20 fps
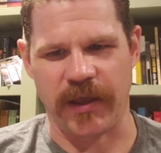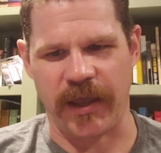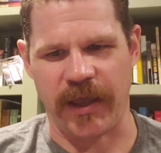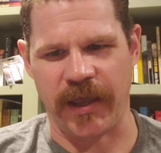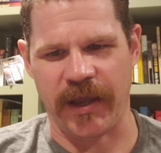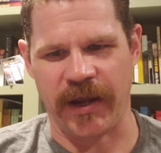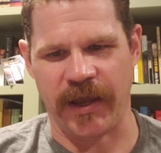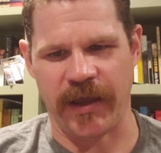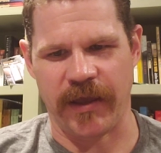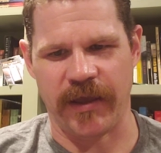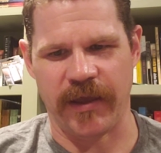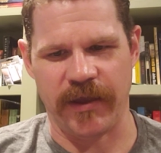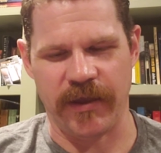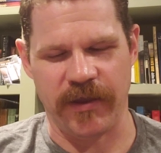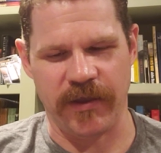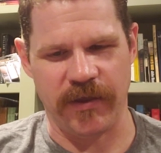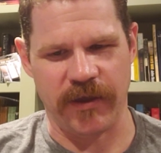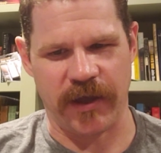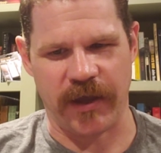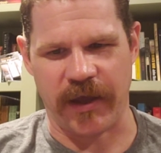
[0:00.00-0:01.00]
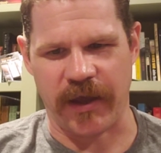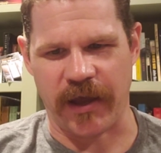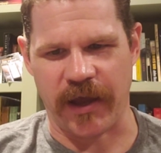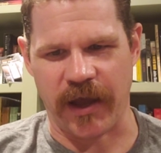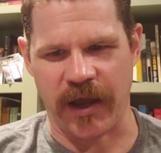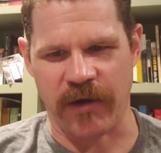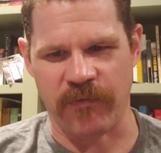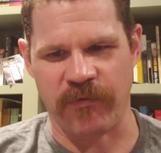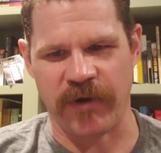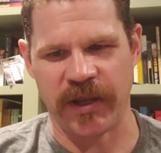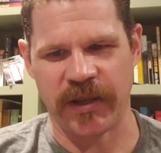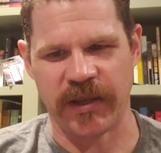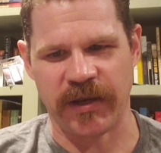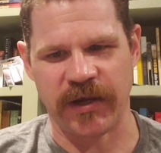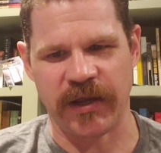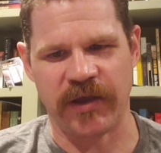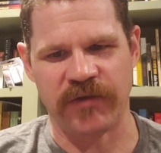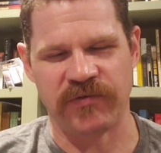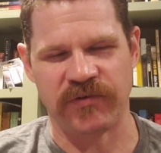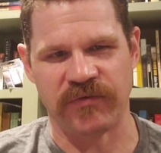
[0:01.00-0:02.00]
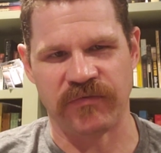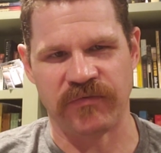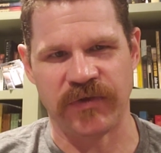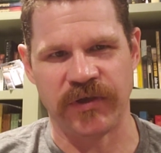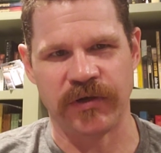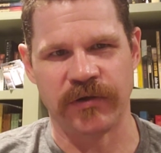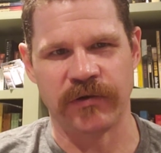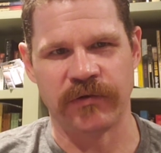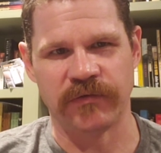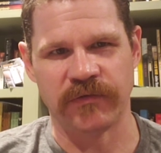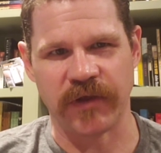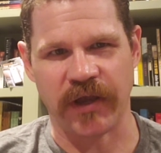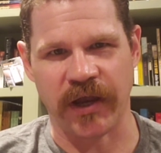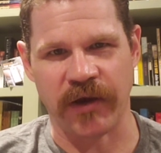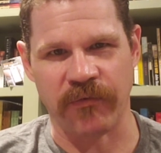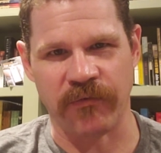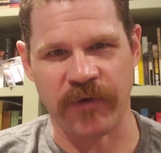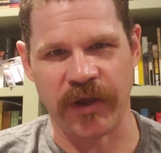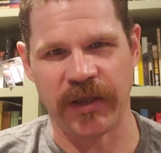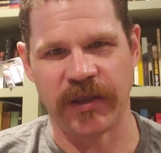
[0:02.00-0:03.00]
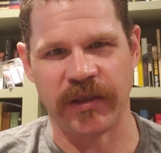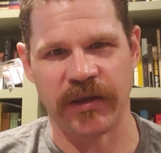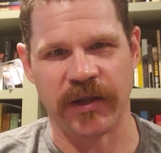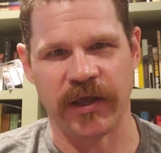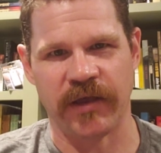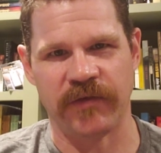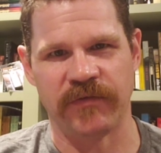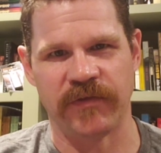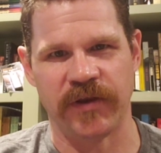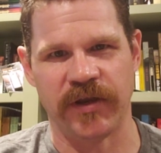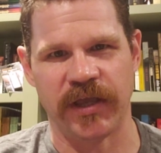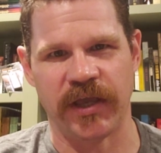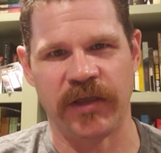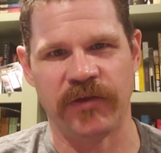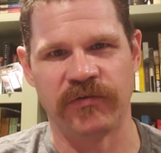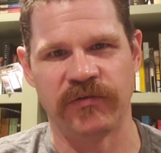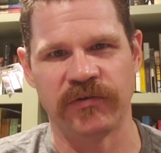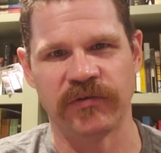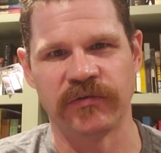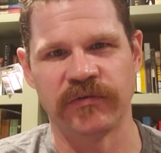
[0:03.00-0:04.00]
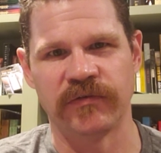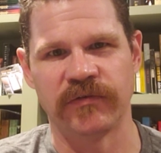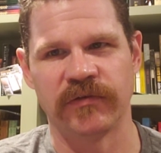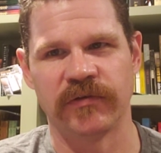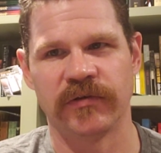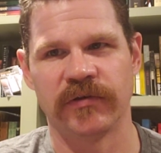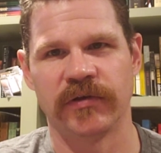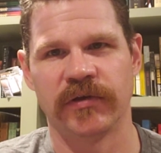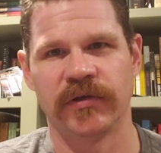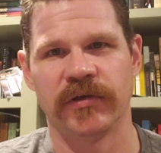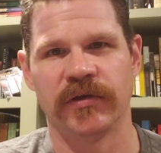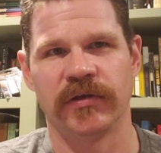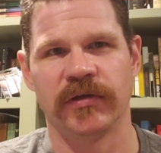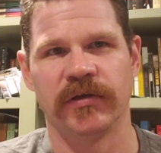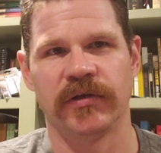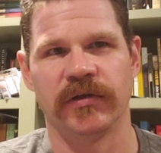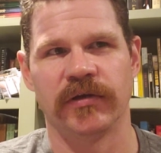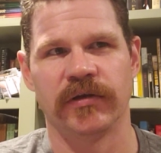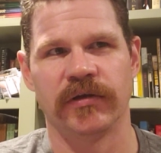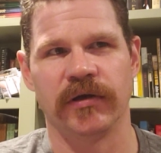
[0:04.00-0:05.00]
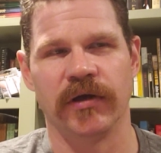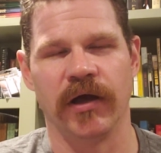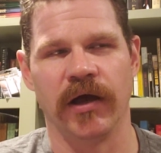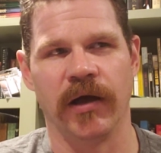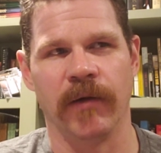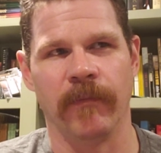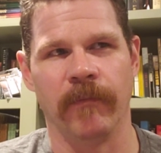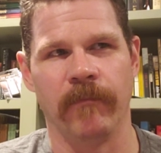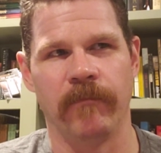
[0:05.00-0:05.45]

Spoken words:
And I recognize your fears. I recognize the dangers. But